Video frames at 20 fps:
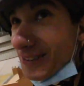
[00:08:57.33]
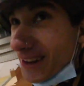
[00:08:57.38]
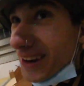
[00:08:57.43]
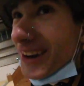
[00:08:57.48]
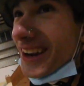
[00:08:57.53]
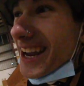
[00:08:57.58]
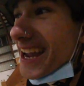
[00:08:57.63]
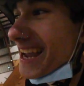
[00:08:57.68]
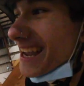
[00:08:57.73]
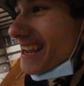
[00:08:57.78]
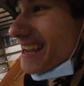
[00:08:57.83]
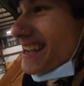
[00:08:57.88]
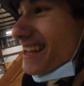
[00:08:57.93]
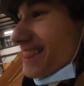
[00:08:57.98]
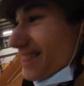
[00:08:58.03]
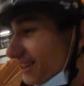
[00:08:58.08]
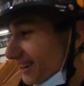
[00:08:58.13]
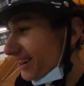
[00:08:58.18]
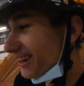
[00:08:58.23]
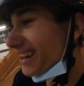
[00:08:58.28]
Finger kicky.
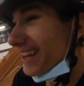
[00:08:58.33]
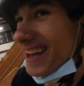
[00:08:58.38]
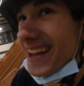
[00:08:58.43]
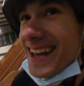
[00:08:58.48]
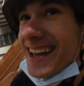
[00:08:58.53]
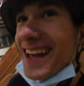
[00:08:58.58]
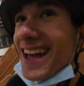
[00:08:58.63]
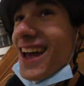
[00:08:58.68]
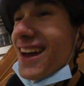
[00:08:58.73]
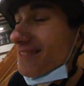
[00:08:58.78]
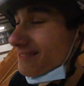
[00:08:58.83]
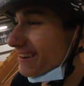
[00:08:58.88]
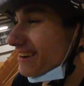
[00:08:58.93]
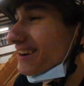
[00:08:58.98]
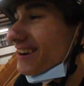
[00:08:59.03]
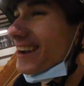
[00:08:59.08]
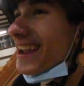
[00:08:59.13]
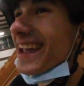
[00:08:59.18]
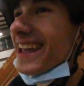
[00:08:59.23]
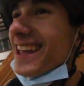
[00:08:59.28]
Third. No.
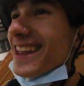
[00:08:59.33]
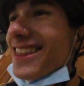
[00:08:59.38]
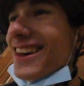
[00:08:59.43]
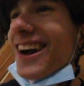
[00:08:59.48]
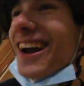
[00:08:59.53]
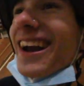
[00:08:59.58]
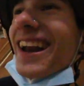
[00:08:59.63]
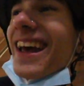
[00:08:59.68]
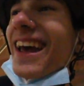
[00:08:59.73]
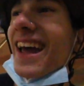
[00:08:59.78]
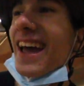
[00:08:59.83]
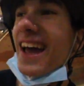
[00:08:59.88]
Finger kicky third.